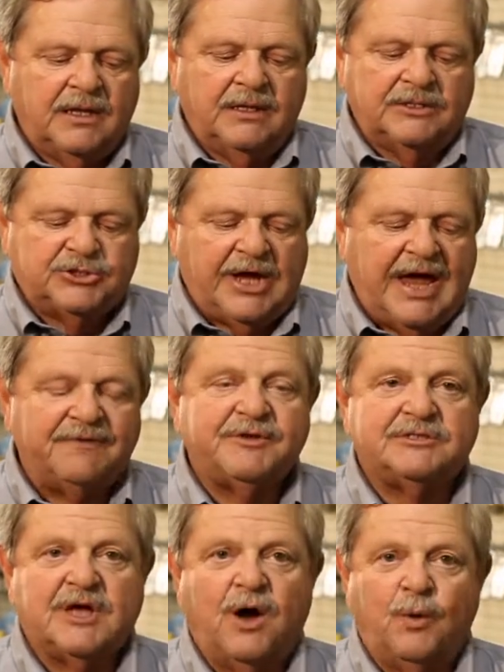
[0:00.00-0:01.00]
The shaft
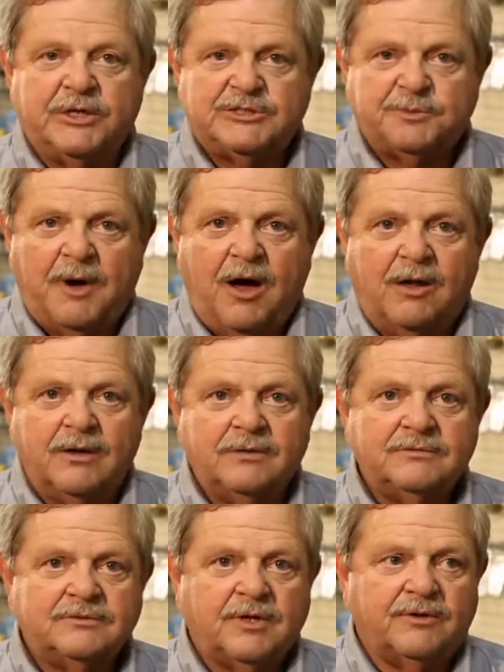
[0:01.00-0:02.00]
is always smaller,
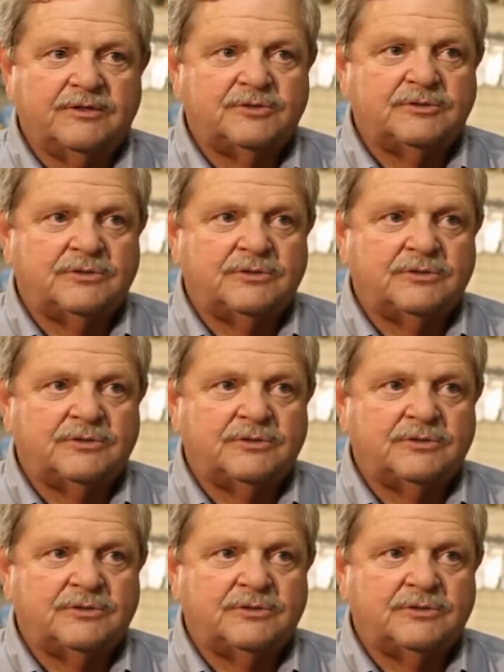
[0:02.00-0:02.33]
so the